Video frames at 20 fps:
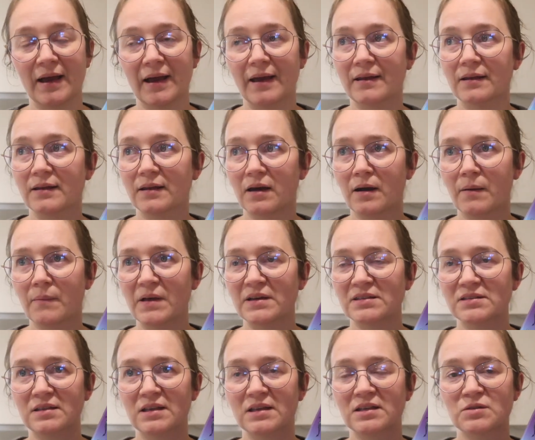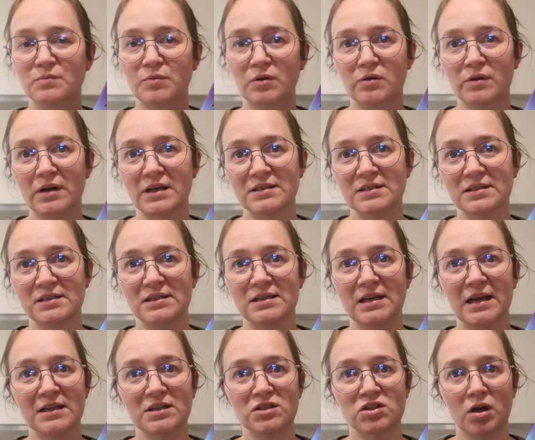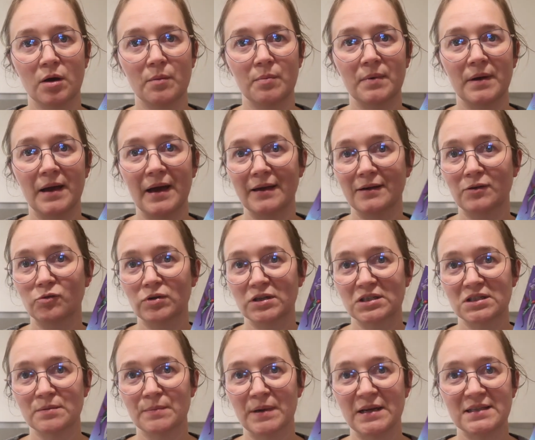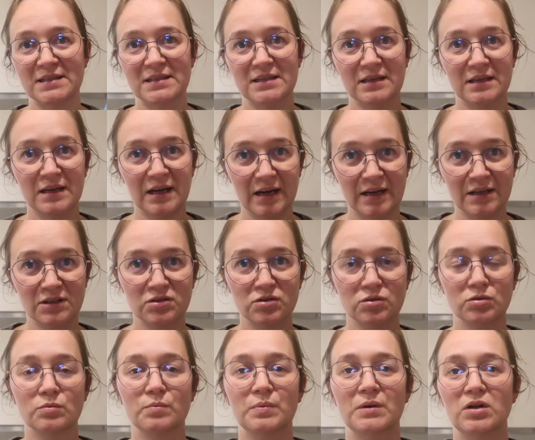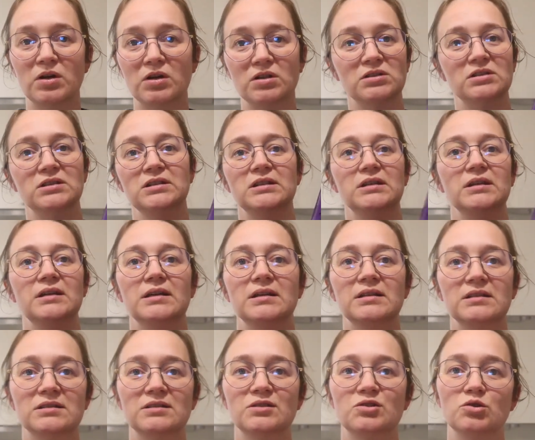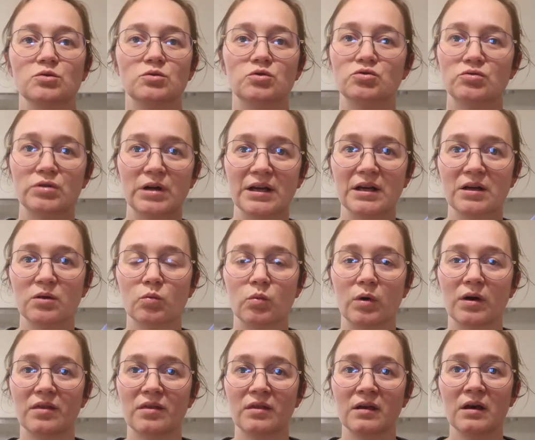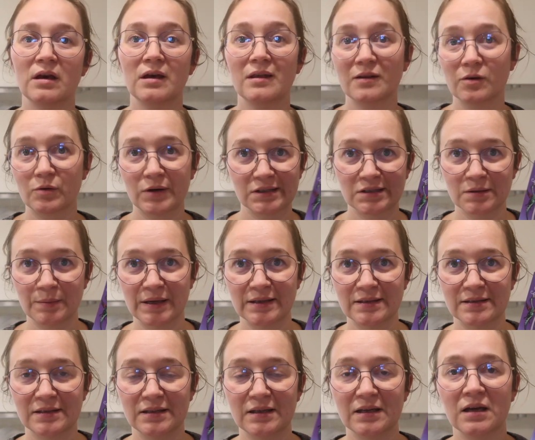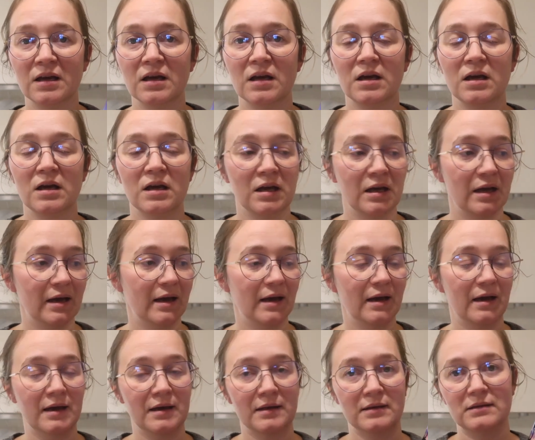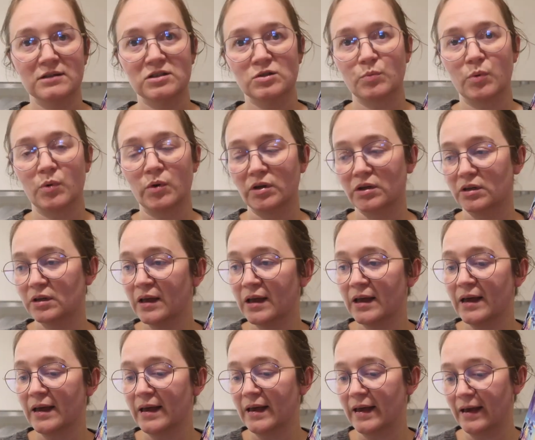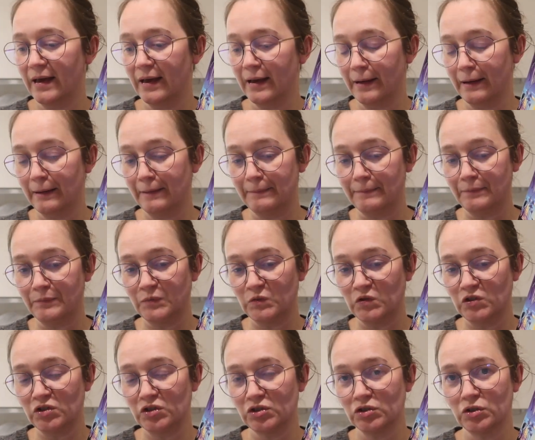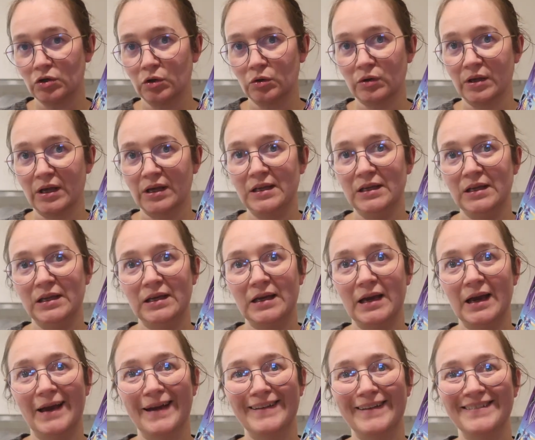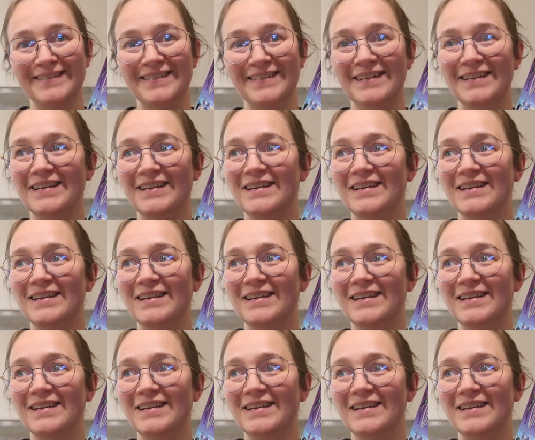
And um, as things progresses, he ends up at Chrestomanci Castle because he is to train with the Chrestomanci at this point, um, so that he can